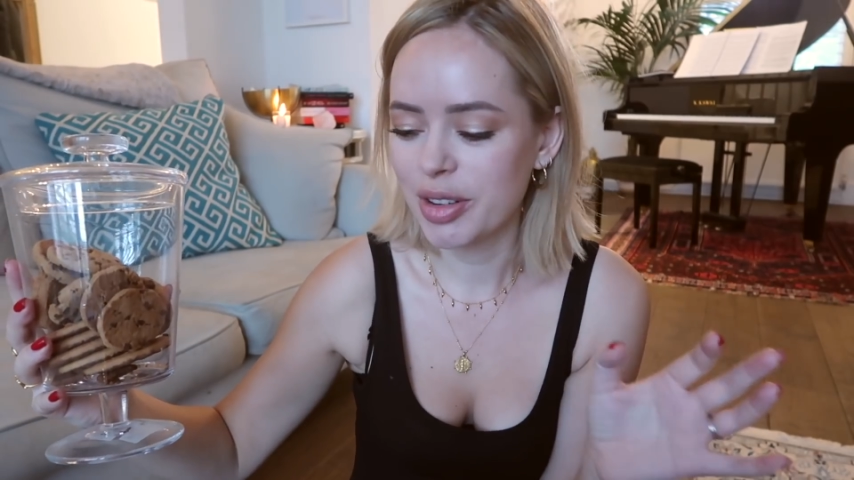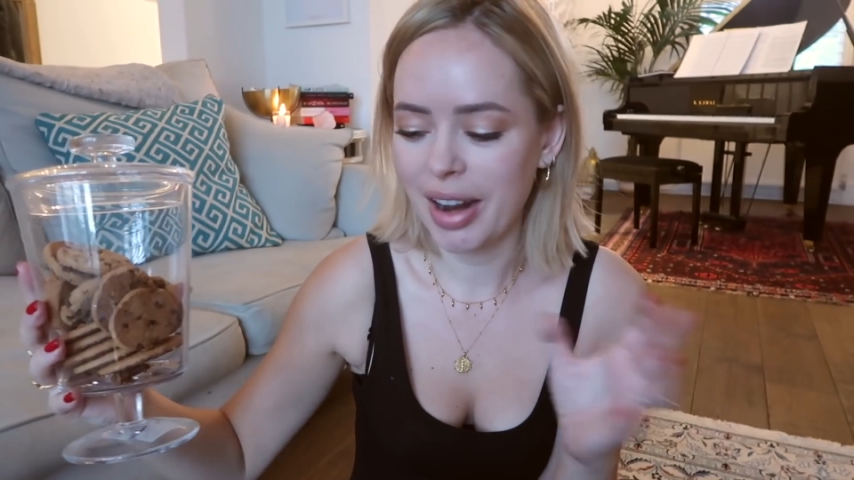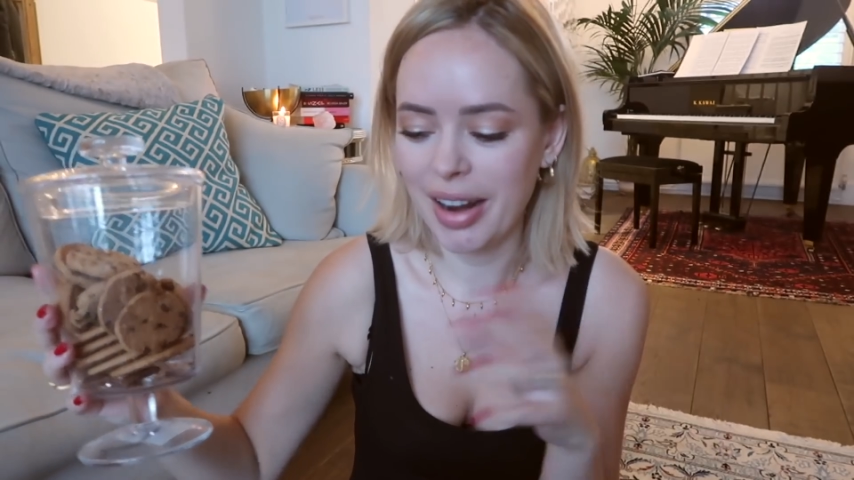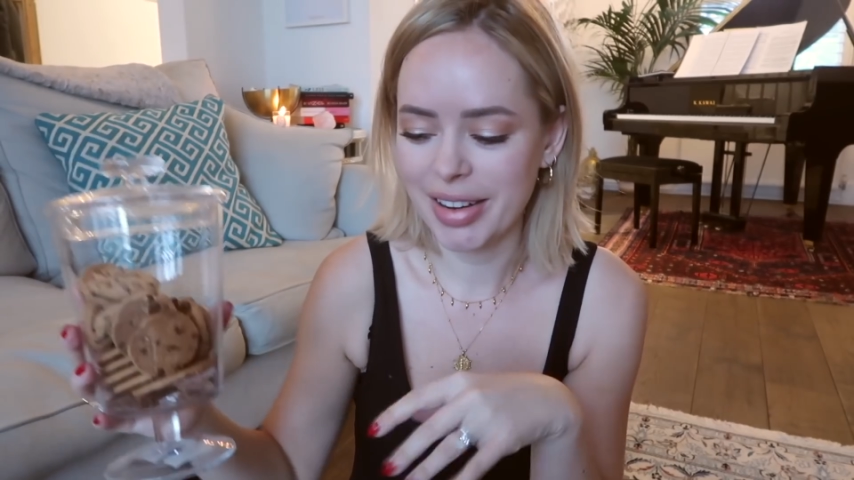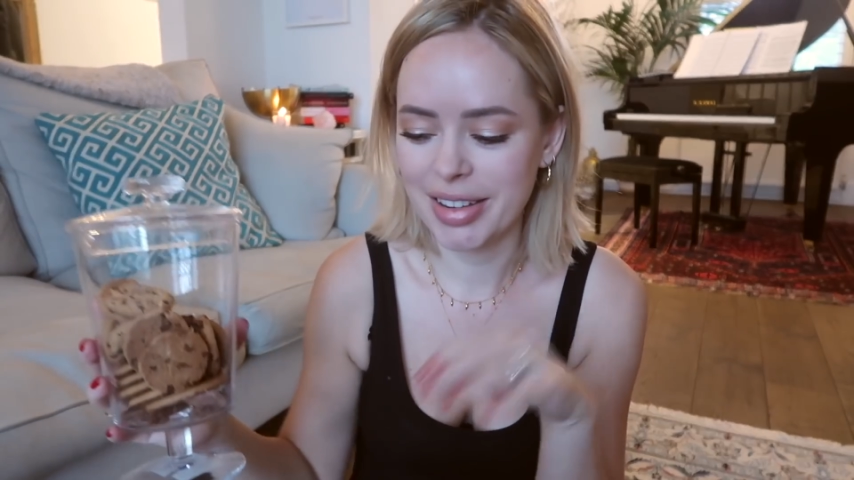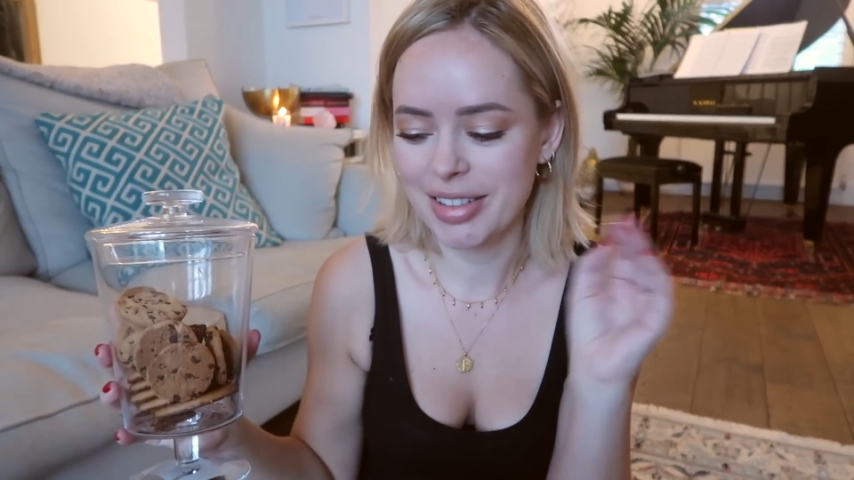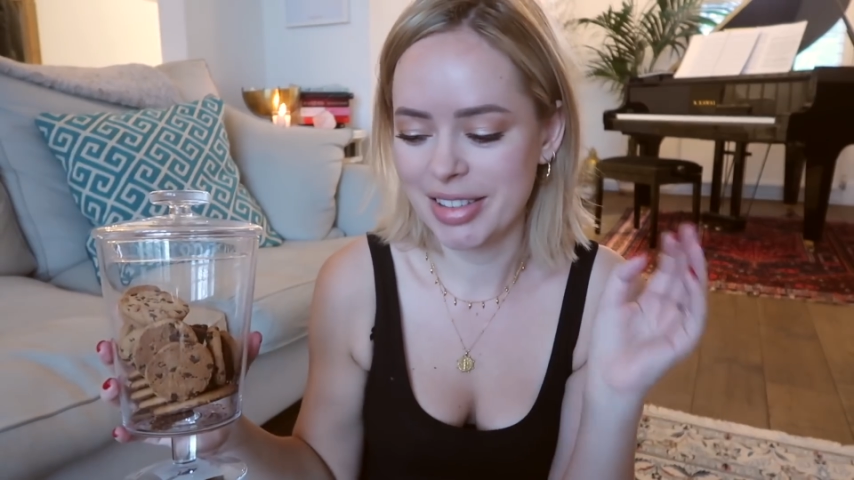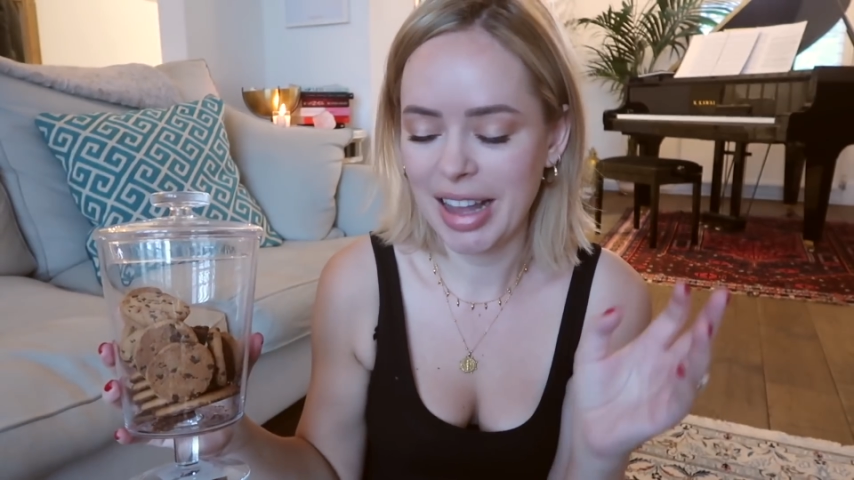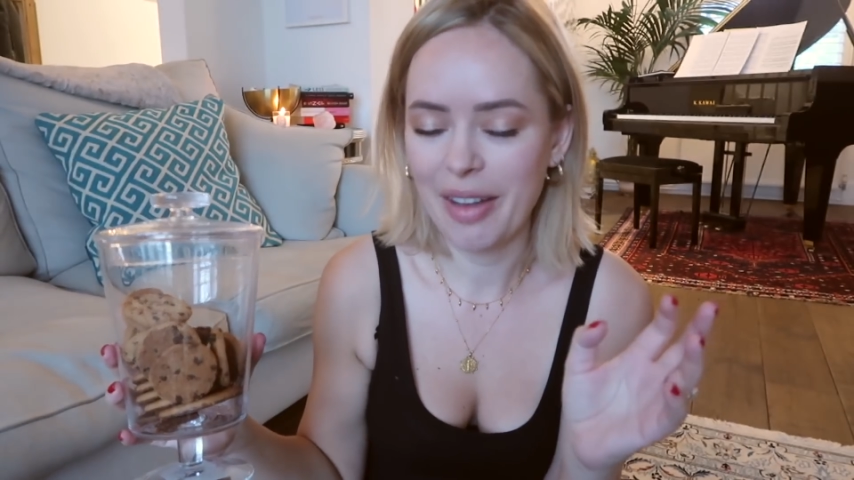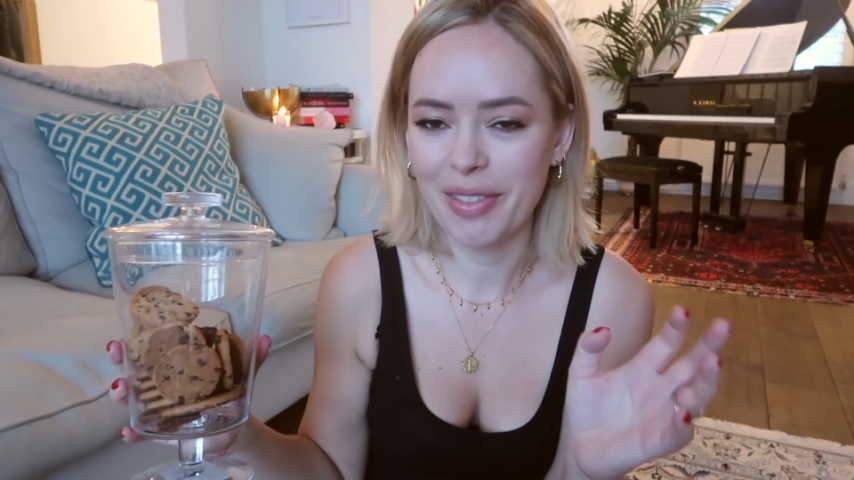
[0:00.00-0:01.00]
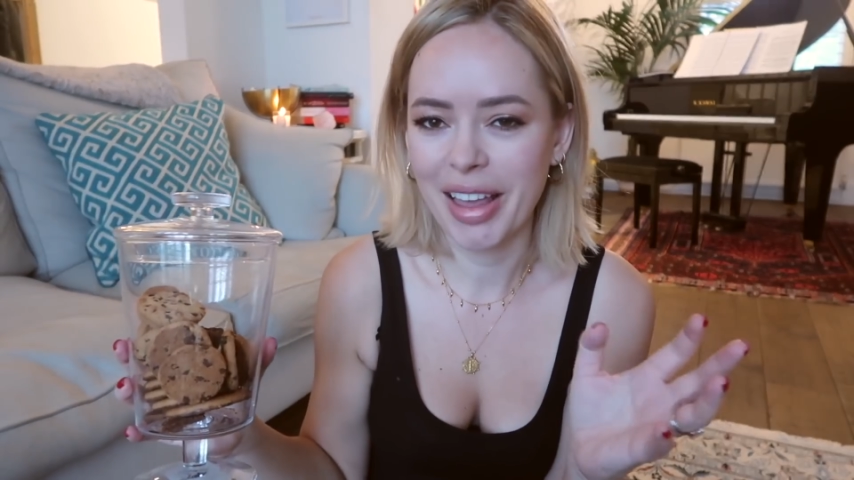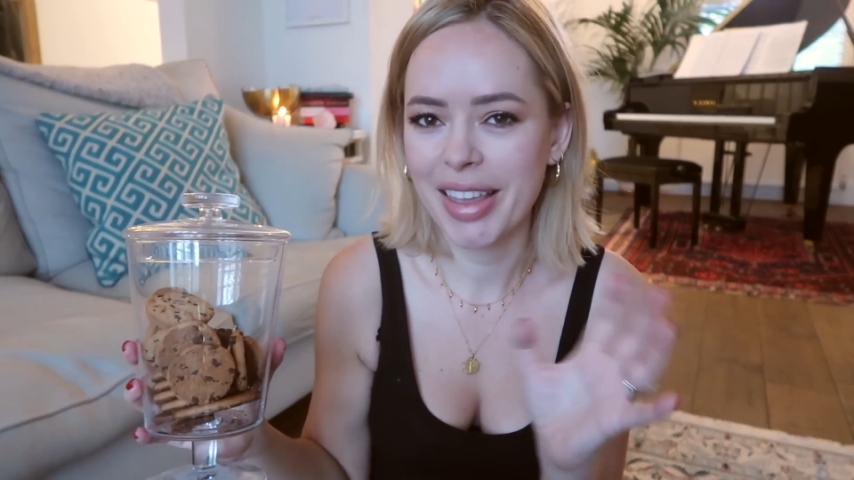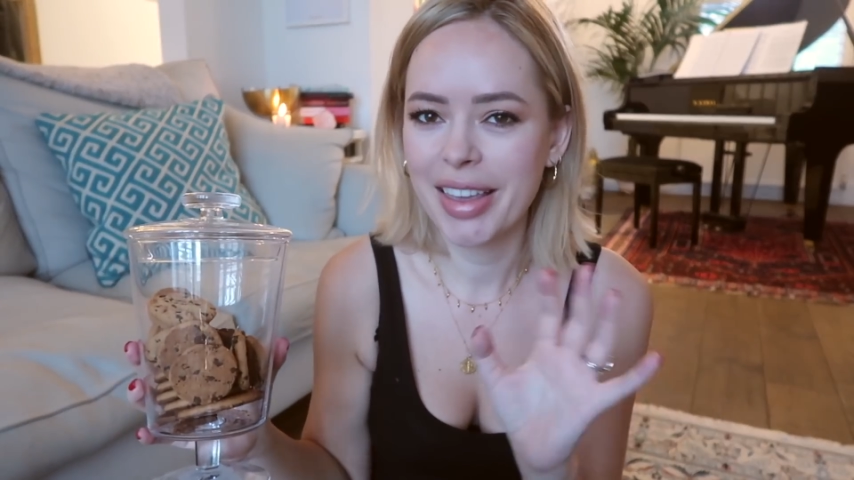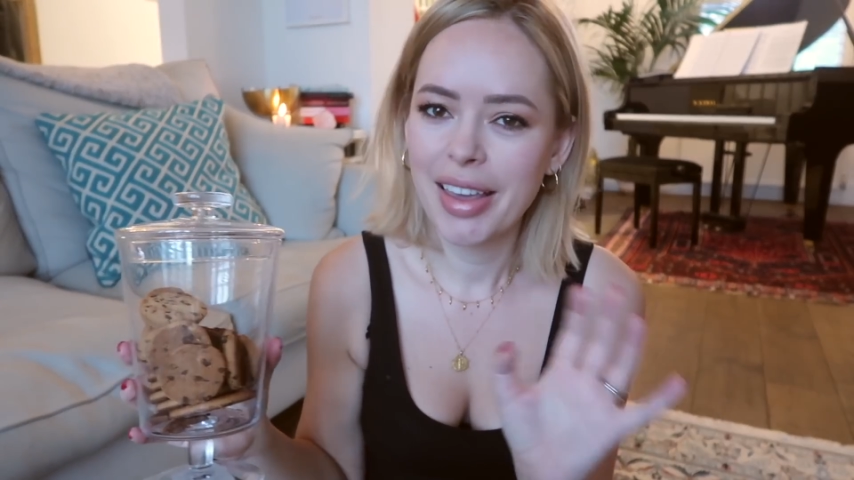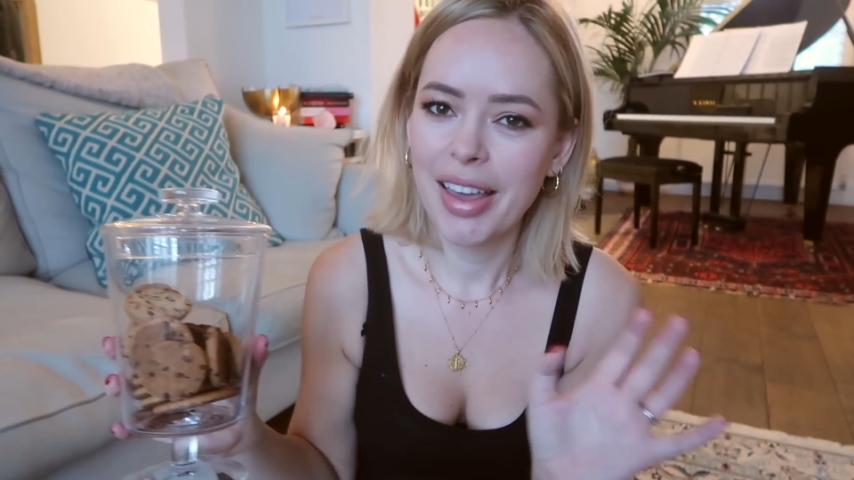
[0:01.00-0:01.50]
and I like to just have
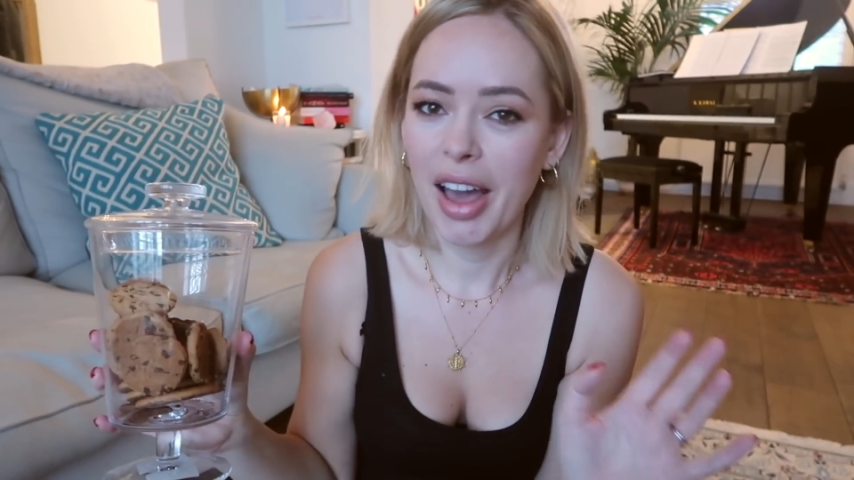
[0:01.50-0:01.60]
like